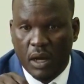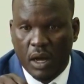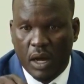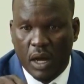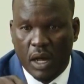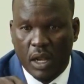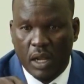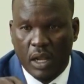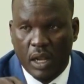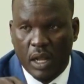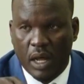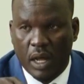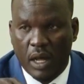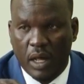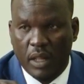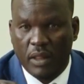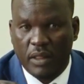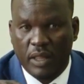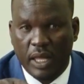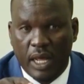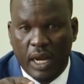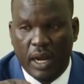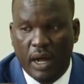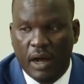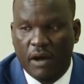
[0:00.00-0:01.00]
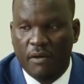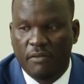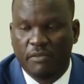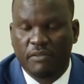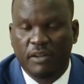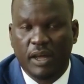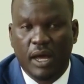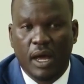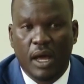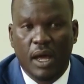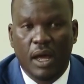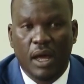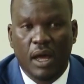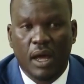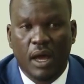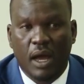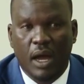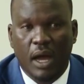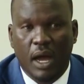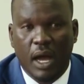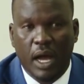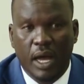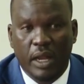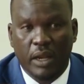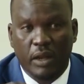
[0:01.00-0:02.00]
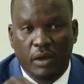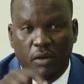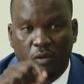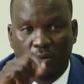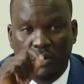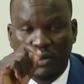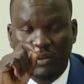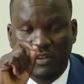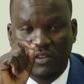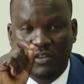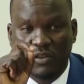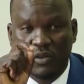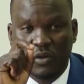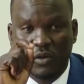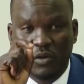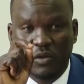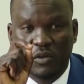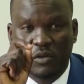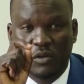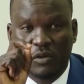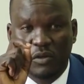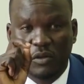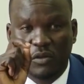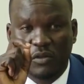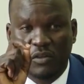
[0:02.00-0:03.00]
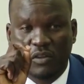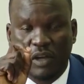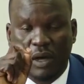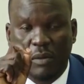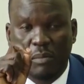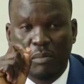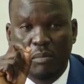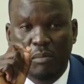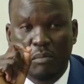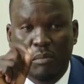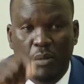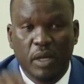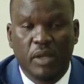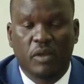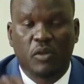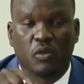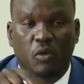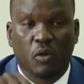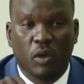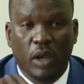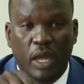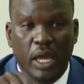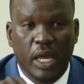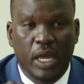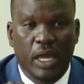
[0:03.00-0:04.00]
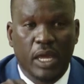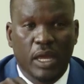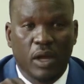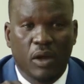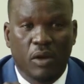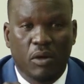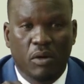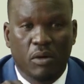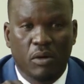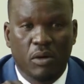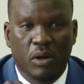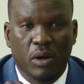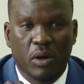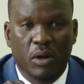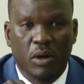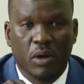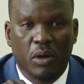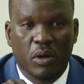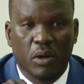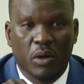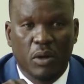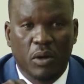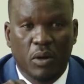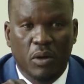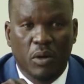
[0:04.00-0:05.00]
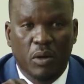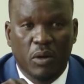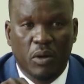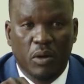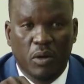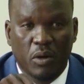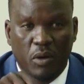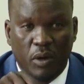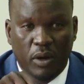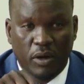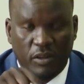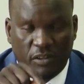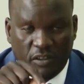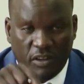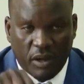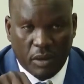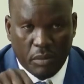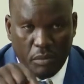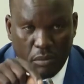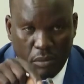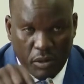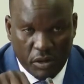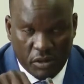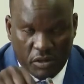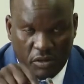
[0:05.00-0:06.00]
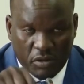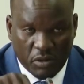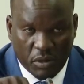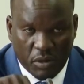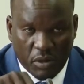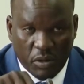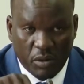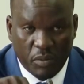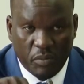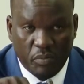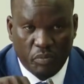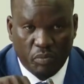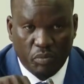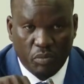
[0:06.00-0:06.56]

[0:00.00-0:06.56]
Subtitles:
And thereafter, I request you to submit, to lay your submission.